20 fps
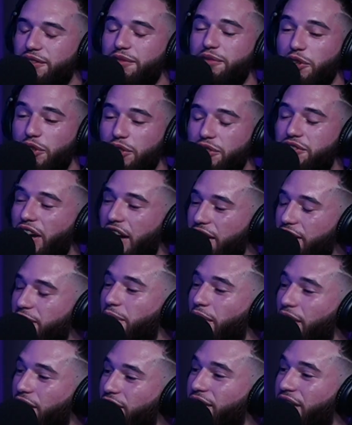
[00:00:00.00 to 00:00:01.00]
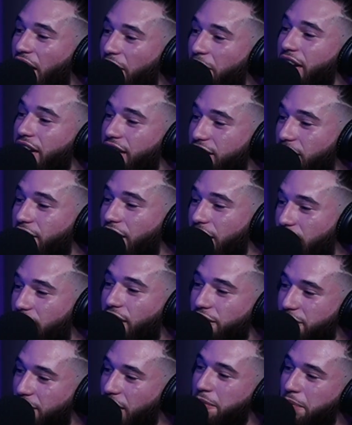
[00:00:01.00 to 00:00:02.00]
You know, dude, Jake, bro, there really is a
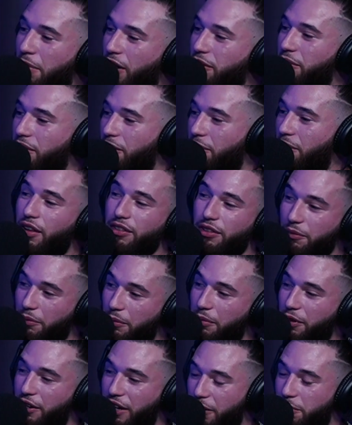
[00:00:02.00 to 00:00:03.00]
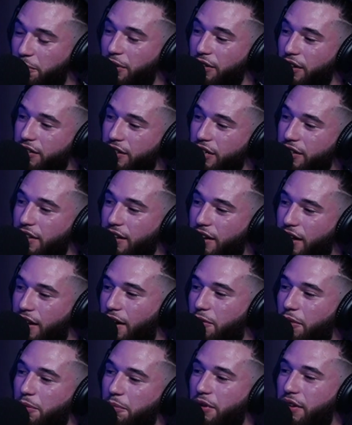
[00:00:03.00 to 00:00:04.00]
video of Jake Paul doing the wand thing. Remember, he was a Disney
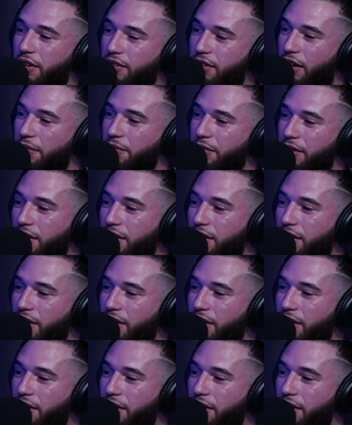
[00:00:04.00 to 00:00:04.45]
kid at one hey, point J- in